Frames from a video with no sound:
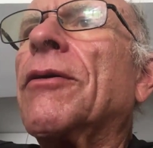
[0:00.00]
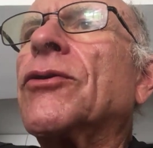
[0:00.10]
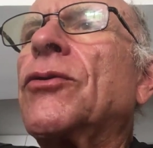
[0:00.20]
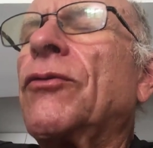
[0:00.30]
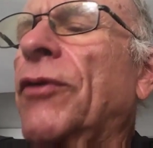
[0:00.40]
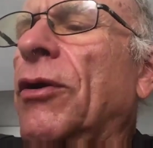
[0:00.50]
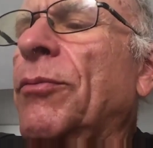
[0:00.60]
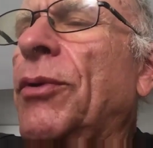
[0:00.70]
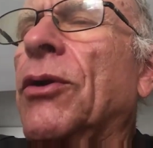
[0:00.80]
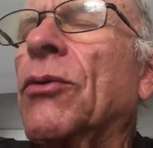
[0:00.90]
two very
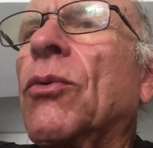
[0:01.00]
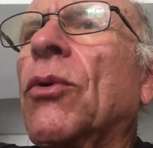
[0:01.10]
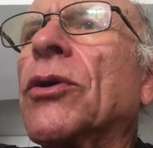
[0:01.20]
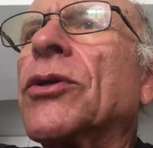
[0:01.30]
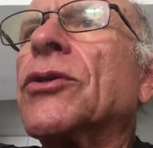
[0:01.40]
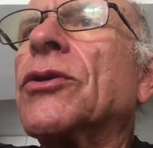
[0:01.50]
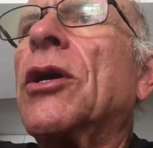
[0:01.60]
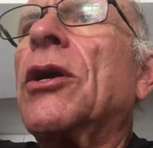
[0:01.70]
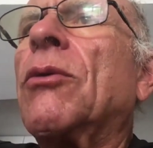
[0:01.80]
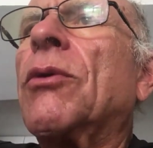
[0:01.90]
bitter wars
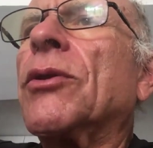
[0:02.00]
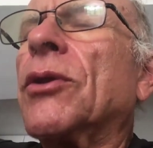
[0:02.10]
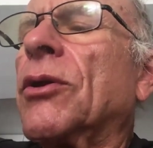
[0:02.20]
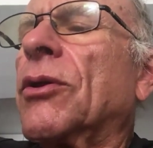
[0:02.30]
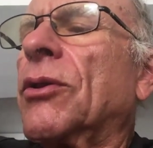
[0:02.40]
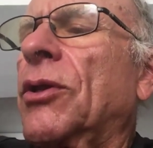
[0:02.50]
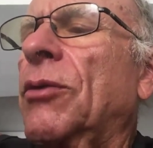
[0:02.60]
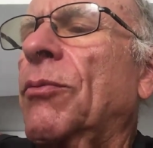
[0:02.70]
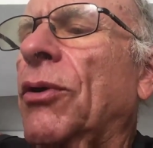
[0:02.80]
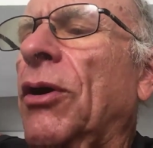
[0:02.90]
where
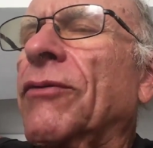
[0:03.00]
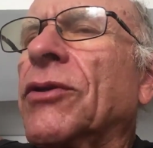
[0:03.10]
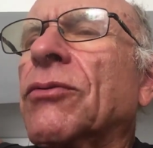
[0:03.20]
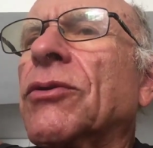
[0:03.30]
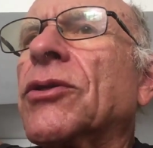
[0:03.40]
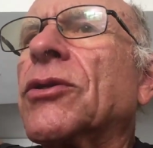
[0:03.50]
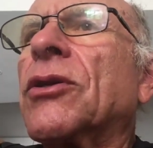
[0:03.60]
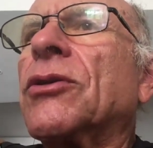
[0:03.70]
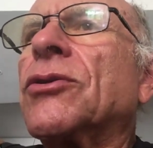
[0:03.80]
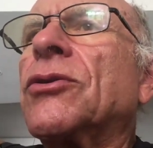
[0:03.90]
the province was
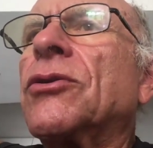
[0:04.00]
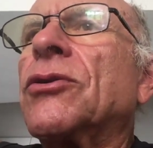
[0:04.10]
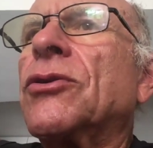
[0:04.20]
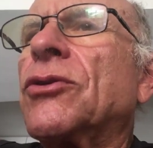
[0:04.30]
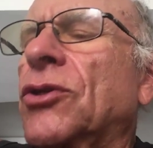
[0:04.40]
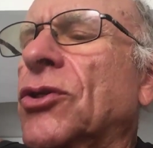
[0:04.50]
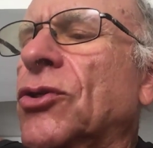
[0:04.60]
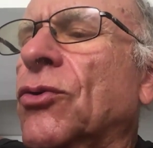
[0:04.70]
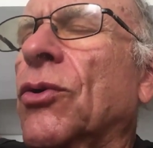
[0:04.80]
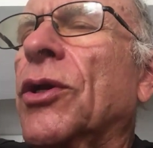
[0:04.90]

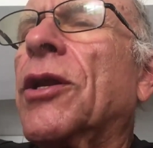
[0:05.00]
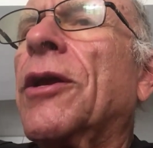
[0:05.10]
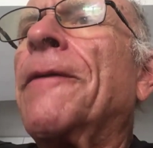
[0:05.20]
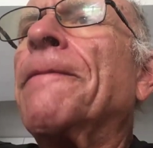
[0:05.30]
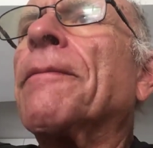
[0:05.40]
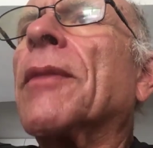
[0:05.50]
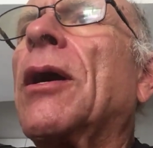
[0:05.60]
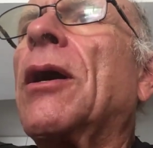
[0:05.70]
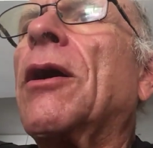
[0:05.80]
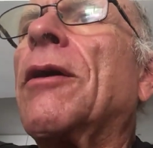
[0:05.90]
destroyed,
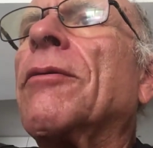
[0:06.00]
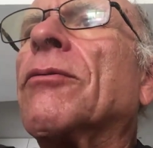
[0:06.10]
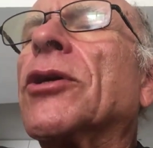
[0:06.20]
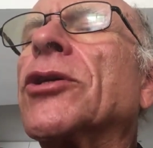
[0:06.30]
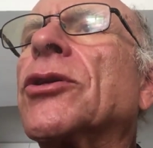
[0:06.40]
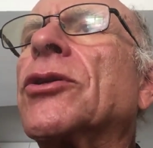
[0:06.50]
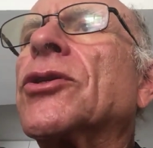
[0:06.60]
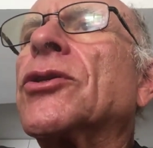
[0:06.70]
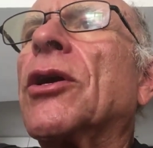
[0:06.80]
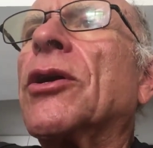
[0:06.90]
Russia
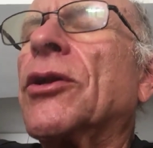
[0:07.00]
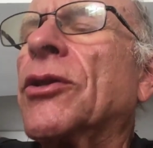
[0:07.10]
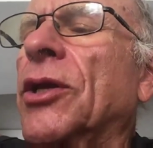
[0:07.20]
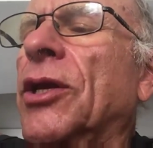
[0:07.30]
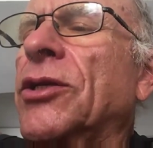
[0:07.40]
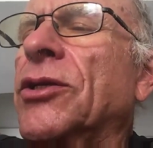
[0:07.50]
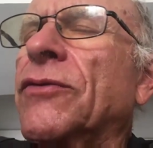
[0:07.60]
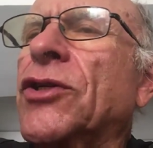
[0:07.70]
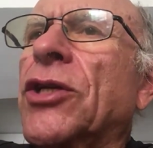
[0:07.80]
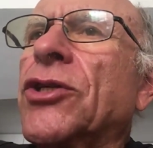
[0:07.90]
decided in the case
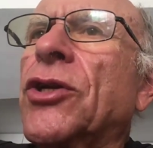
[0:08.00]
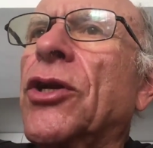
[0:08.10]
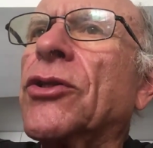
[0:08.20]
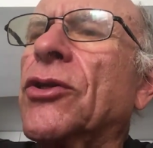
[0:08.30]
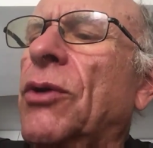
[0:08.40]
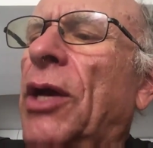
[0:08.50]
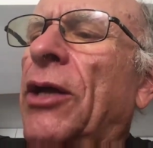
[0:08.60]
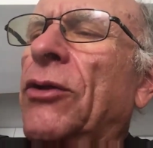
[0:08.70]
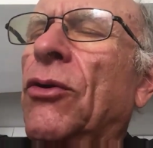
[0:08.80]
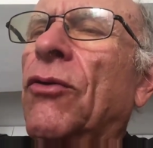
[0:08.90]
of Chechnya to
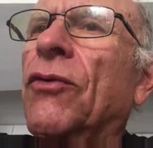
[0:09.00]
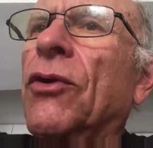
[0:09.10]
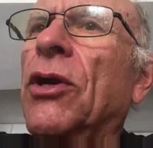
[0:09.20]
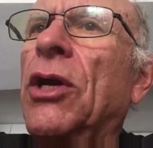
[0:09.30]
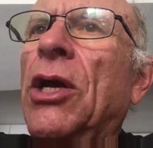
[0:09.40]
hand over